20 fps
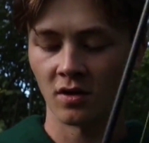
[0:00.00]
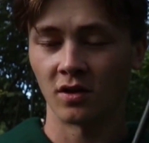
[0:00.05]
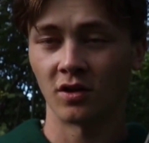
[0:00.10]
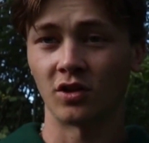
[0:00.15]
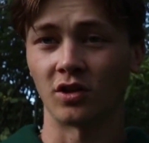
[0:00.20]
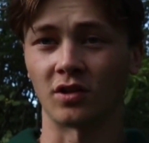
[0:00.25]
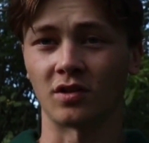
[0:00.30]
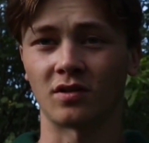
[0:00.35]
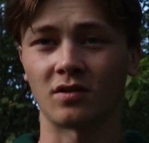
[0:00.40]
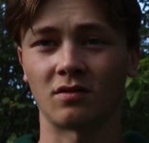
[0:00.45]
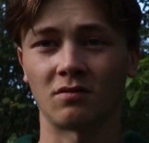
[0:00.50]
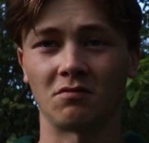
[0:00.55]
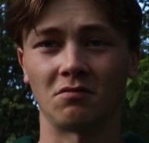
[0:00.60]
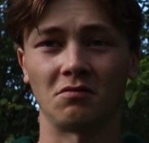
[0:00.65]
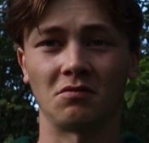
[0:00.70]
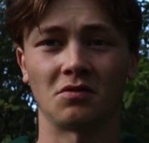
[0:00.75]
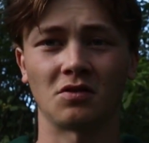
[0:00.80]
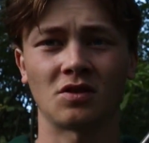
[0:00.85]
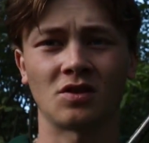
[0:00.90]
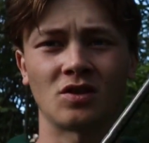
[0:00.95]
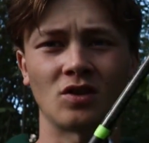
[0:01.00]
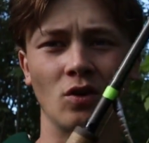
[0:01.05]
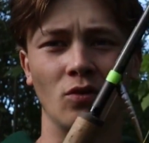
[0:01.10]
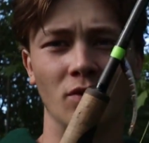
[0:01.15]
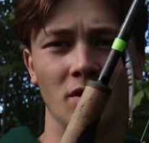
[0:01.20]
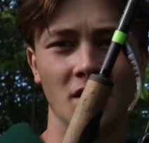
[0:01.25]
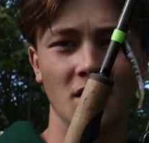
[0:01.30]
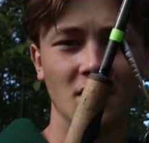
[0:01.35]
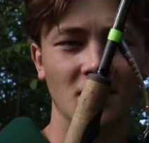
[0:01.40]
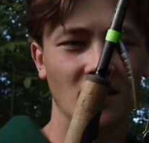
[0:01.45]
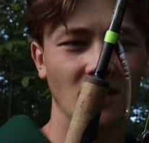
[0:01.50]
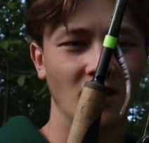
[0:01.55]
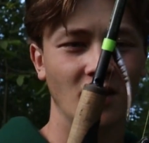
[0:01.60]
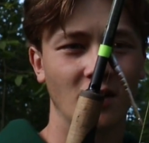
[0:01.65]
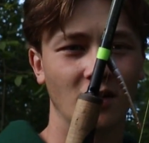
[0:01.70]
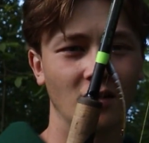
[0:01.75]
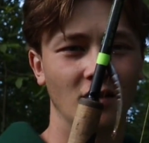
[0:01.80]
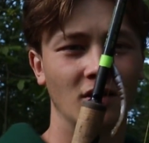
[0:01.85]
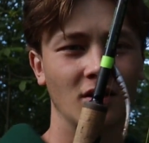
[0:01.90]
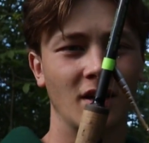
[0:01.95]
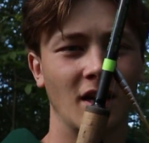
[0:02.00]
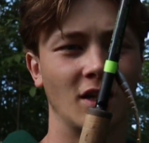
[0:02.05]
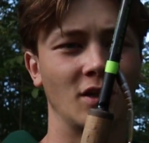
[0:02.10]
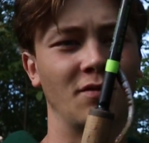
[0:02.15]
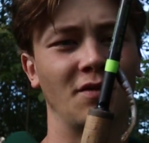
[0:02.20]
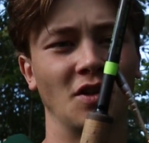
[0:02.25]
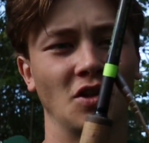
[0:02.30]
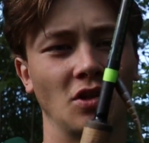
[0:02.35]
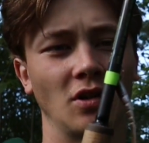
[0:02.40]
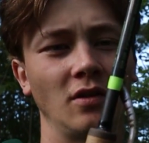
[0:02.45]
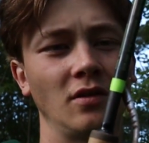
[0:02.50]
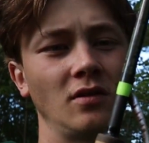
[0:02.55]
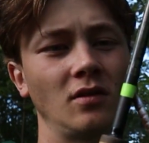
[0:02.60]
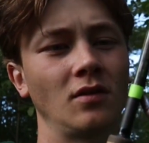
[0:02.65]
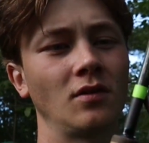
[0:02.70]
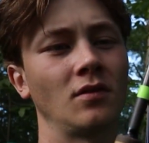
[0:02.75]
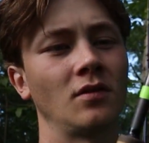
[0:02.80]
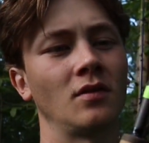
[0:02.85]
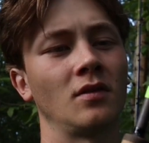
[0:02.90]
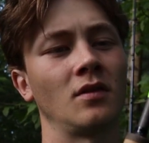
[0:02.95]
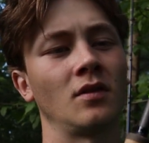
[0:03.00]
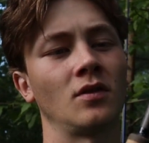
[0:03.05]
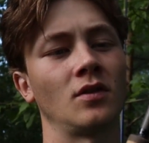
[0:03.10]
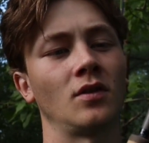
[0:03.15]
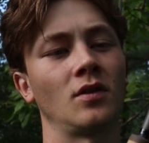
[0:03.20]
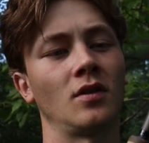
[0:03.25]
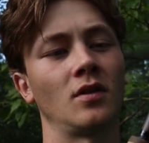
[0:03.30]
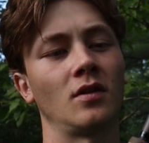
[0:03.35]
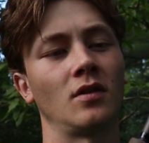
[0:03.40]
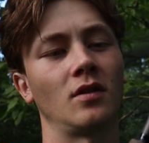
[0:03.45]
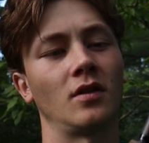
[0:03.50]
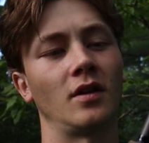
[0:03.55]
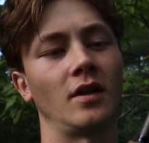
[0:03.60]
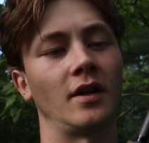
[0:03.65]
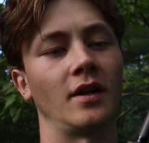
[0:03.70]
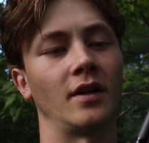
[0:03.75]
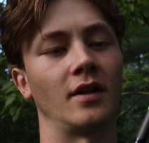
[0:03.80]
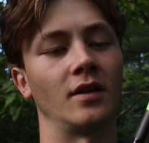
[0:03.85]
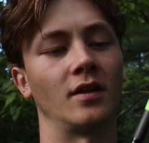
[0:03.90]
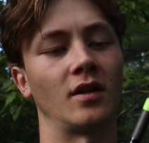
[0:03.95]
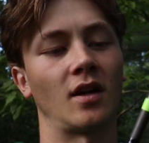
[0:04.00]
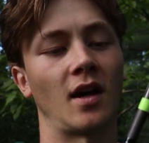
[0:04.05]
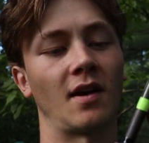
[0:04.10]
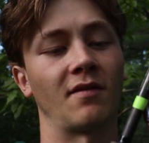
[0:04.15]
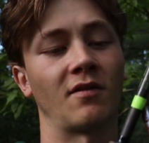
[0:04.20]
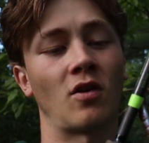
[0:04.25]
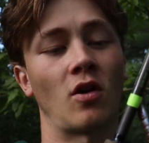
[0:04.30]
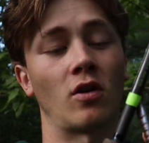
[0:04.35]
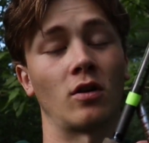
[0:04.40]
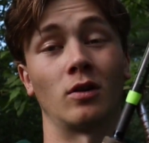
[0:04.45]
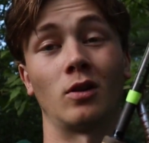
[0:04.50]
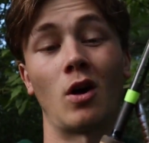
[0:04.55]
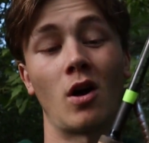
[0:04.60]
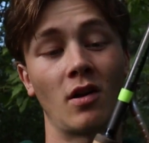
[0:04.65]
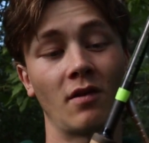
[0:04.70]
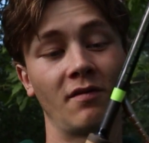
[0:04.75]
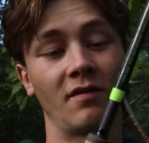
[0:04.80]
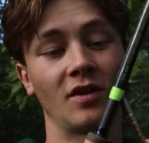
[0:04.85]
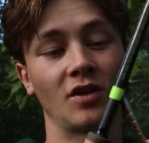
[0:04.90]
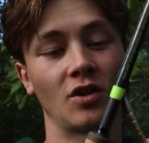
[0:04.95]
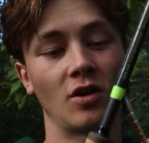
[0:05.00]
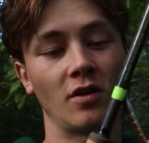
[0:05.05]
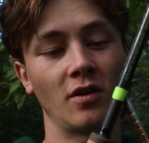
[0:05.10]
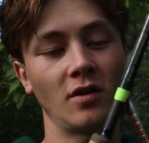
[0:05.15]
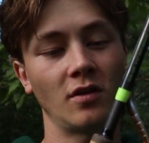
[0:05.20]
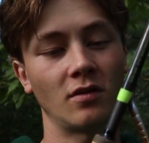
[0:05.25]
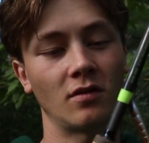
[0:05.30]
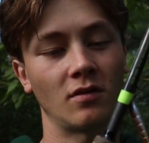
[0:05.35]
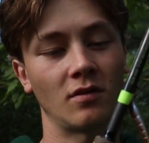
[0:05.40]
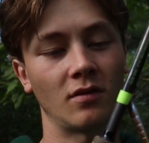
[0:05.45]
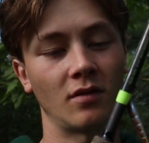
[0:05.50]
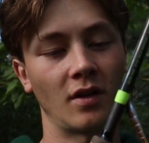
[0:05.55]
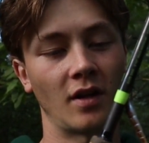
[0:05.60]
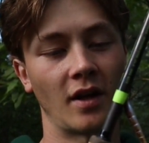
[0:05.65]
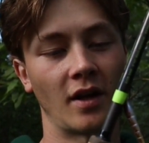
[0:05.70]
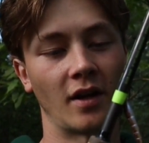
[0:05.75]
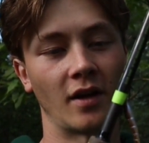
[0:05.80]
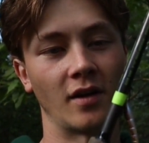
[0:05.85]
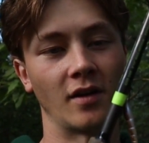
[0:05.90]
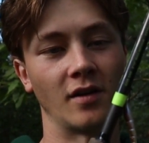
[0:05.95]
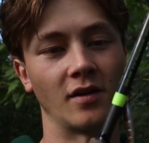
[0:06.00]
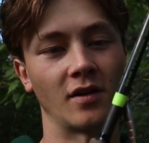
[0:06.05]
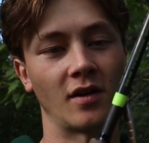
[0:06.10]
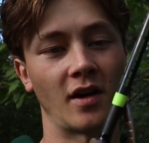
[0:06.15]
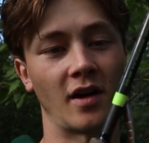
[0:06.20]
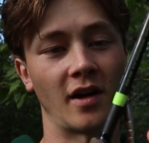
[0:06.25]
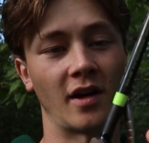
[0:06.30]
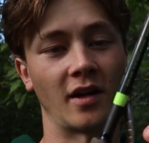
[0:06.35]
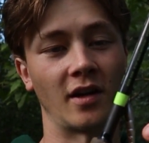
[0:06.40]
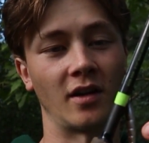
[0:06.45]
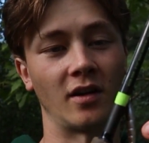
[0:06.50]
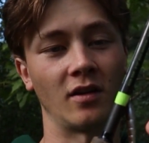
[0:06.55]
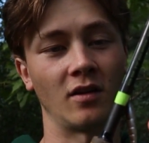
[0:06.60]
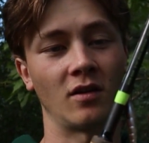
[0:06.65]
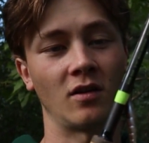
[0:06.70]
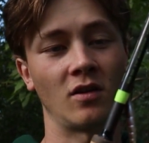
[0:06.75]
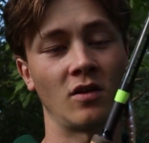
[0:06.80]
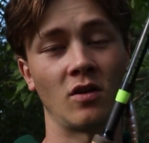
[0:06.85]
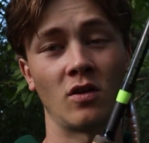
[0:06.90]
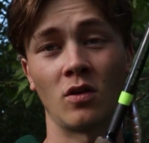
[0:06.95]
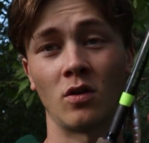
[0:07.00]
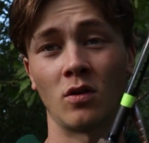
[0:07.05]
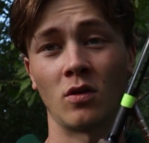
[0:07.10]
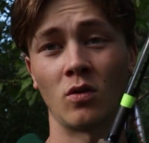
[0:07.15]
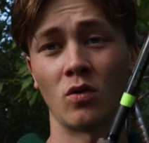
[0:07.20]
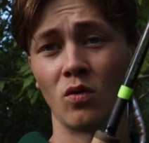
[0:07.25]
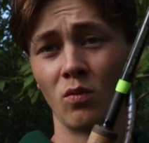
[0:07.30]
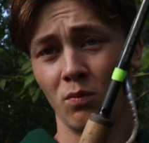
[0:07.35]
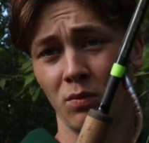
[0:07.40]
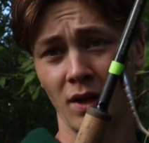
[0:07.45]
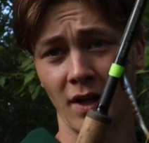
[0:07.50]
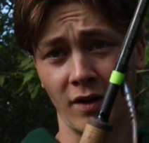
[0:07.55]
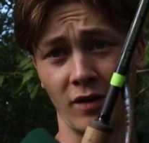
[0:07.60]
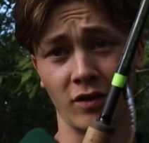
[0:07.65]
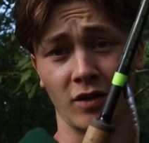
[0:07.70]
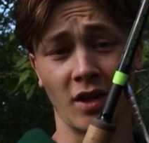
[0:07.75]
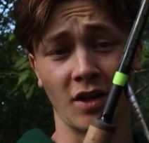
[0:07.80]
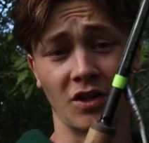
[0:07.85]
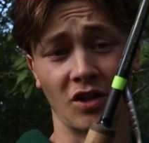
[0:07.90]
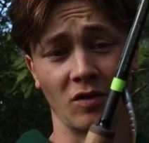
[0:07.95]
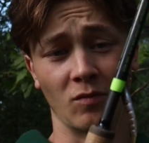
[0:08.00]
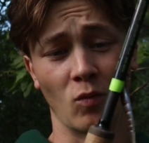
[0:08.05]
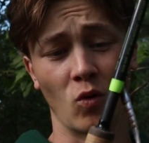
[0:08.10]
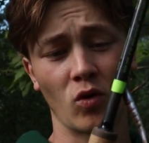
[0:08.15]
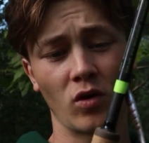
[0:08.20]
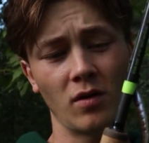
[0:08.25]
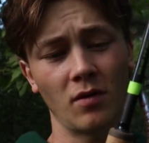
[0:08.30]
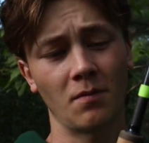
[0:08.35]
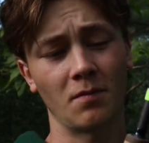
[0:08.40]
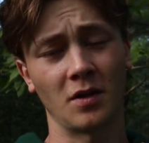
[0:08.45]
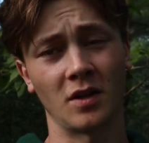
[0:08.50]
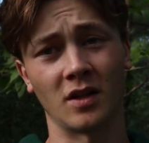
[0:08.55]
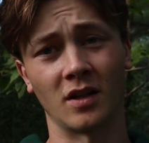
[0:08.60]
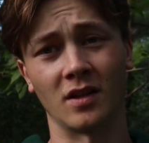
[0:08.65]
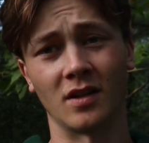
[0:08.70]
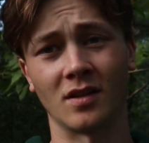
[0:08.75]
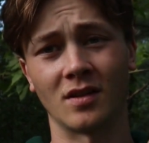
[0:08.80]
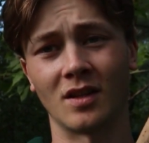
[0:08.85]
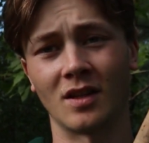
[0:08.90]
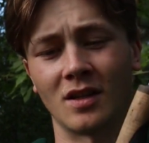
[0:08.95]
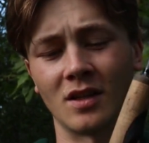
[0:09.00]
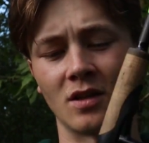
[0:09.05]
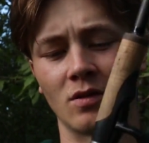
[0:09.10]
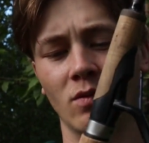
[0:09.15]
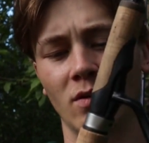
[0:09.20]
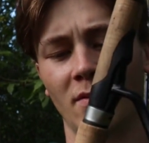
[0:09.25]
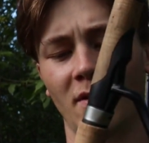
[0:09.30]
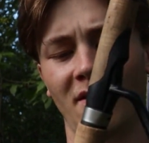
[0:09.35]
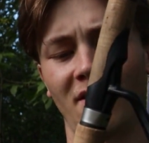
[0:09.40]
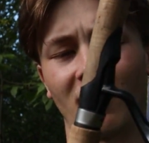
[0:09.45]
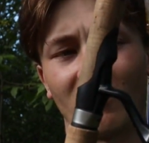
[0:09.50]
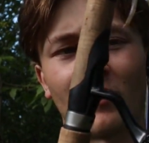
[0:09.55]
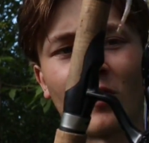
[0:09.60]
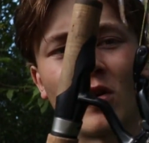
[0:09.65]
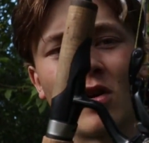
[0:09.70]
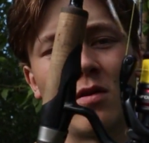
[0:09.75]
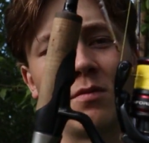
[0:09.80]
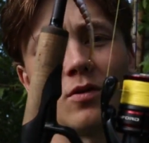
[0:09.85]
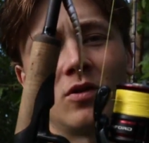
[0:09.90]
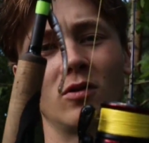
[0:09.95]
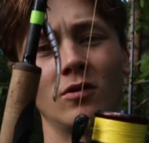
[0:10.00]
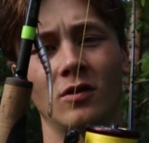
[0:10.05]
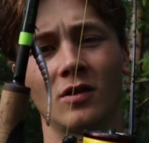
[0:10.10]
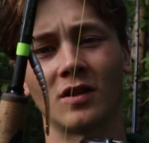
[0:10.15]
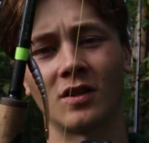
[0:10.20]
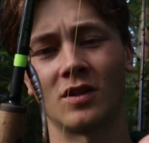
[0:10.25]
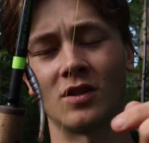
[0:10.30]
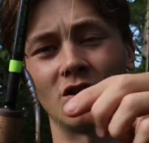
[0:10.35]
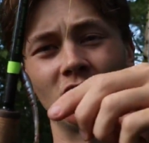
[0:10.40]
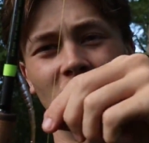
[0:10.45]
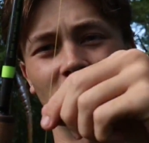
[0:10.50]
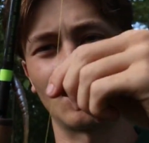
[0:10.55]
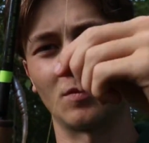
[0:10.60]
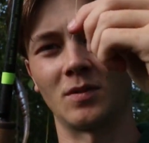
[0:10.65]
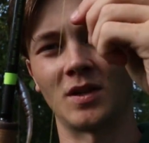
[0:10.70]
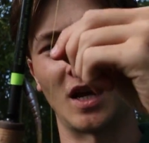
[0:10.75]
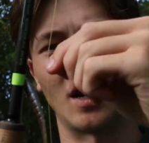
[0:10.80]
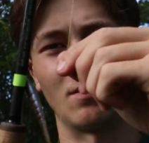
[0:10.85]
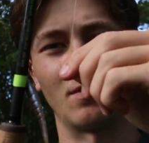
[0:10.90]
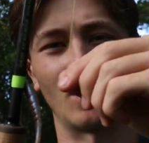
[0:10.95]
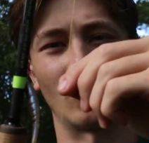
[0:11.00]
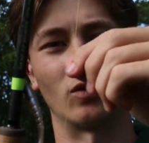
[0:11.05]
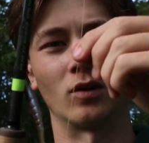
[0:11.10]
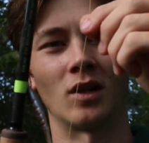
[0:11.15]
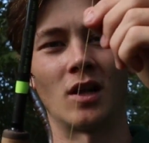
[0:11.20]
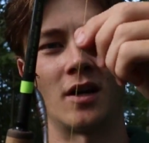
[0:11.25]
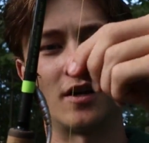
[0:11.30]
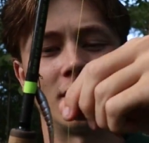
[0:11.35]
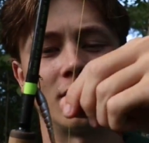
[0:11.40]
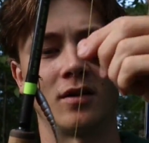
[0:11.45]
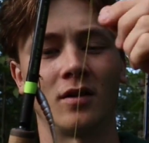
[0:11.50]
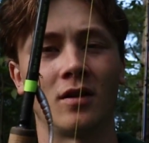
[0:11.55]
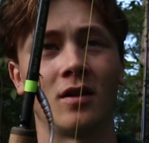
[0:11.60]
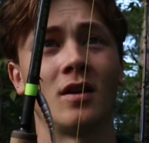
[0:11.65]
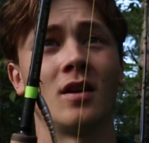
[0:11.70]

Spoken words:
just so easy to catch fish on. And I've caught a lot of fish on it, and I plan on catching more because this is one of my favorite combos. This is just some 10-pound line,